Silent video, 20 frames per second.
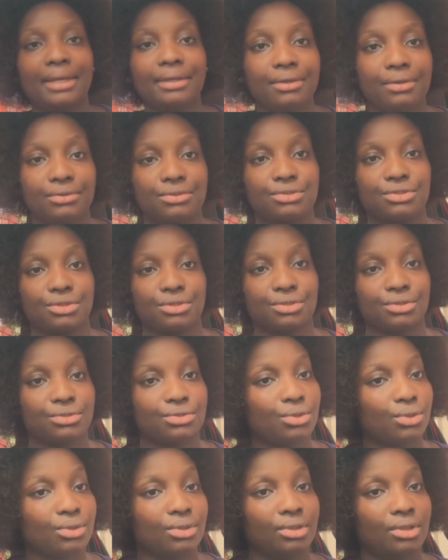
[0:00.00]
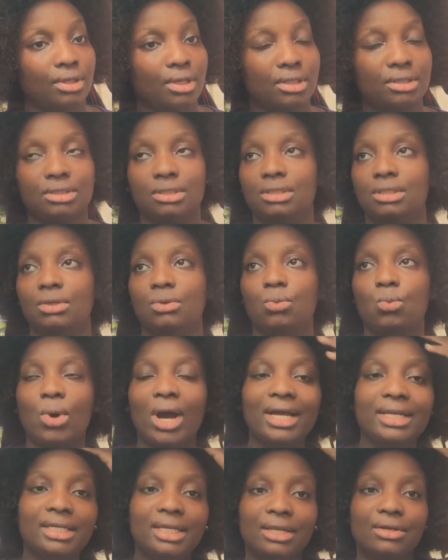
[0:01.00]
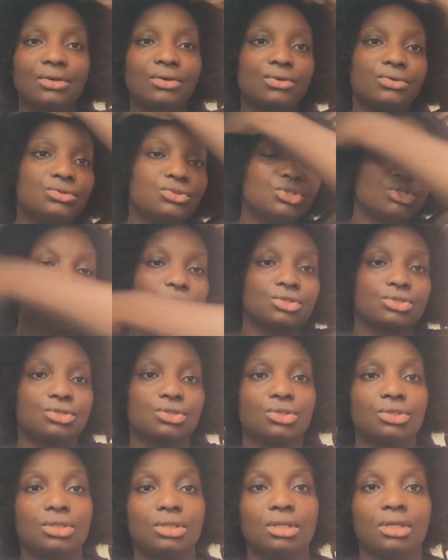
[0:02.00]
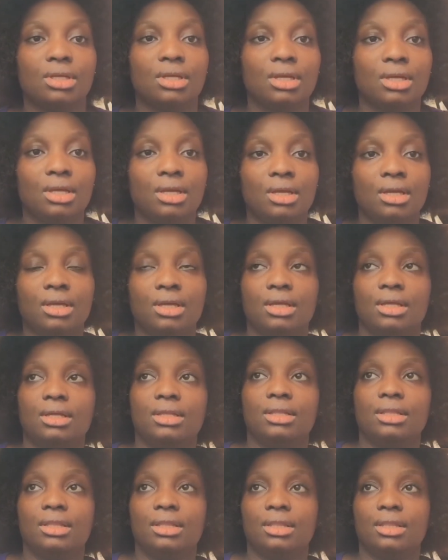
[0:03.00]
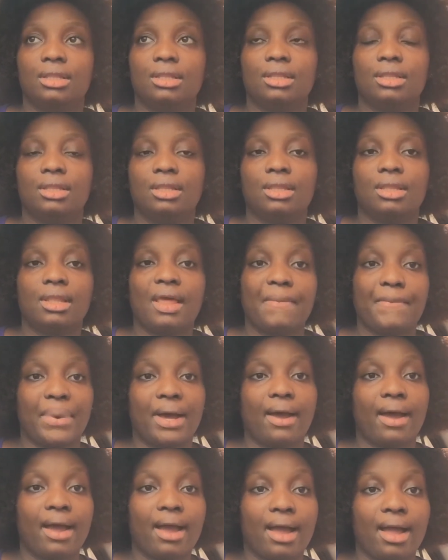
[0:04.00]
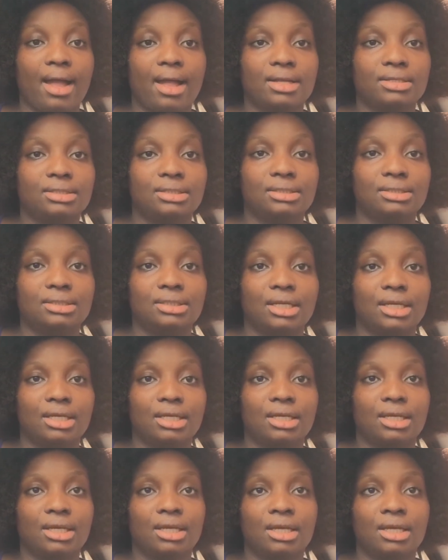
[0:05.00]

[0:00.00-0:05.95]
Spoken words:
didn't go to church on Sunday yesterday. Why did I not go to church on Sunday? Nepa, like,